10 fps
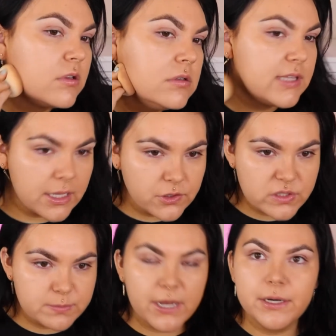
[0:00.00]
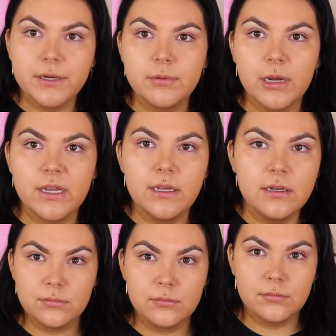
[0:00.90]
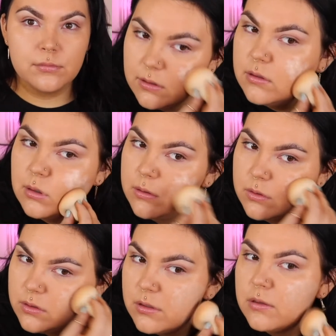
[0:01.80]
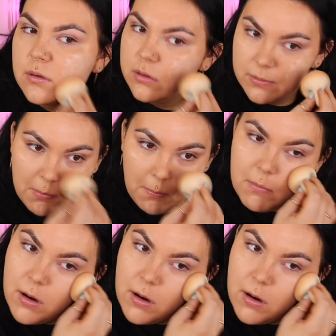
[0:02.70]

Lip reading: That looks better, right? That looks better. Okay, I'm gonna do